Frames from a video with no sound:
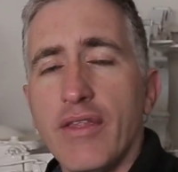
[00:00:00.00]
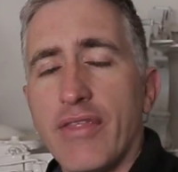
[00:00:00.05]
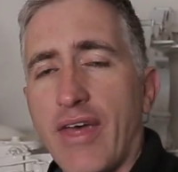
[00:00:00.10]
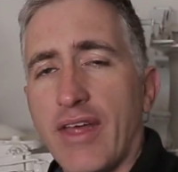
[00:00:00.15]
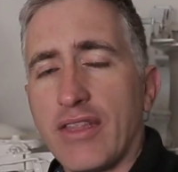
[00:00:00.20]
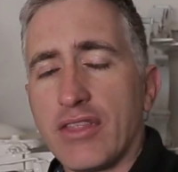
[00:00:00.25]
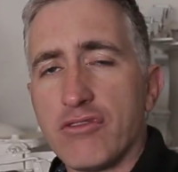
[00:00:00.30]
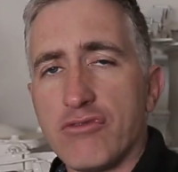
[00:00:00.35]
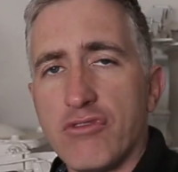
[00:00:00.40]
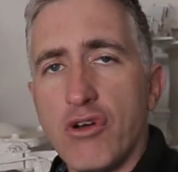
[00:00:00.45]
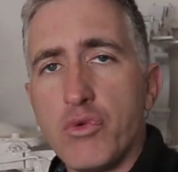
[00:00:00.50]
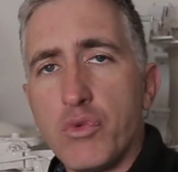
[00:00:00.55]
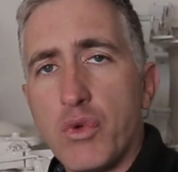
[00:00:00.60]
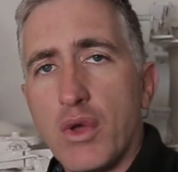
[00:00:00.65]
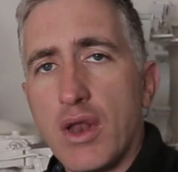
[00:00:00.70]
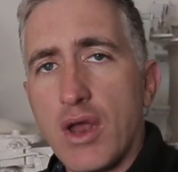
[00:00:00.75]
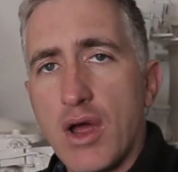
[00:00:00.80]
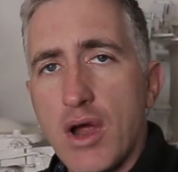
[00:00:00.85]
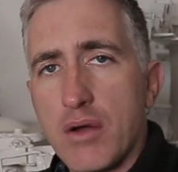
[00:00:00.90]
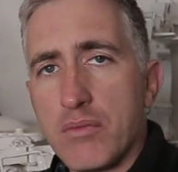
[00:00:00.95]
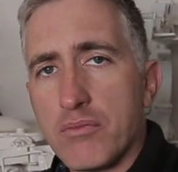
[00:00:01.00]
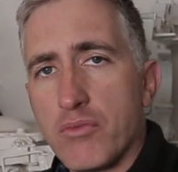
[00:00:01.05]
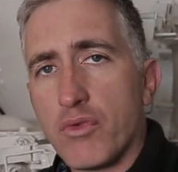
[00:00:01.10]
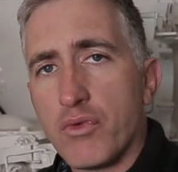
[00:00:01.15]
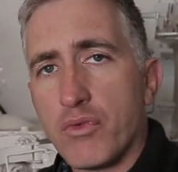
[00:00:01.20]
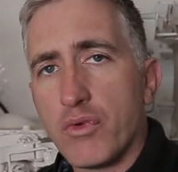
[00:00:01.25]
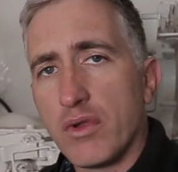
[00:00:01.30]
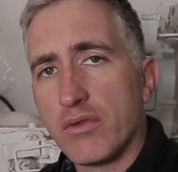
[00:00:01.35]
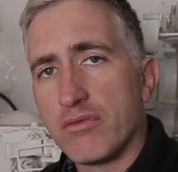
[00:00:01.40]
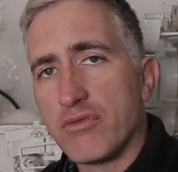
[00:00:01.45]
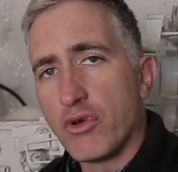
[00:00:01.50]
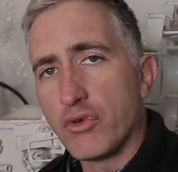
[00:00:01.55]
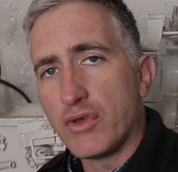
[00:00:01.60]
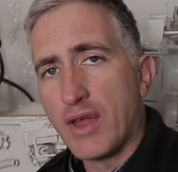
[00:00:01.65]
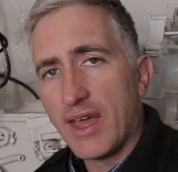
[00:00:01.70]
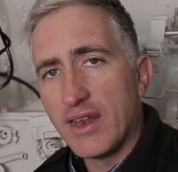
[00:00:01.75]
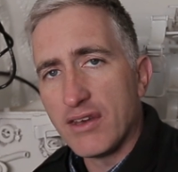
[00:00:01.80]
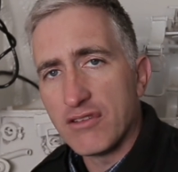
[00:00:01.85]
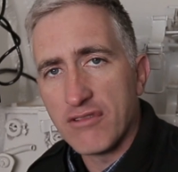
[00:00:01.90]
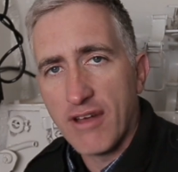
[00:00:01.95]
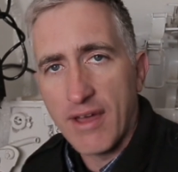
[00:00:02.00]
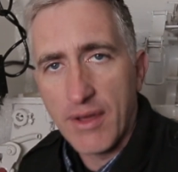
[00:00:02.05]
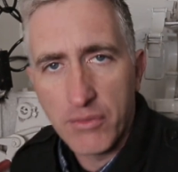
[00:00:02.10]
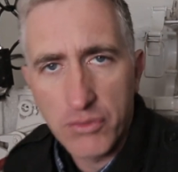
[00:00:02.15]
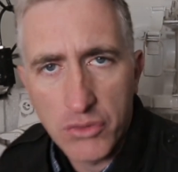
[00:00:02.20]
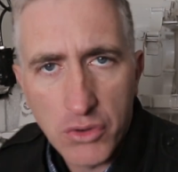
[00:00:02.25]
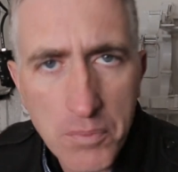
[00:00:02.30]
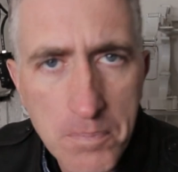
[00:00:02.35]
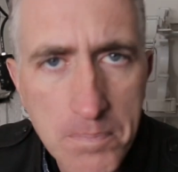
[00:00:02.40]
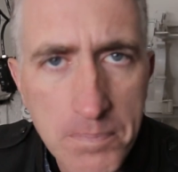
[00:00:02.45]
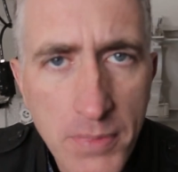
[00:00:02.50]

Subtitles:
that the road wheel arm will rotate around.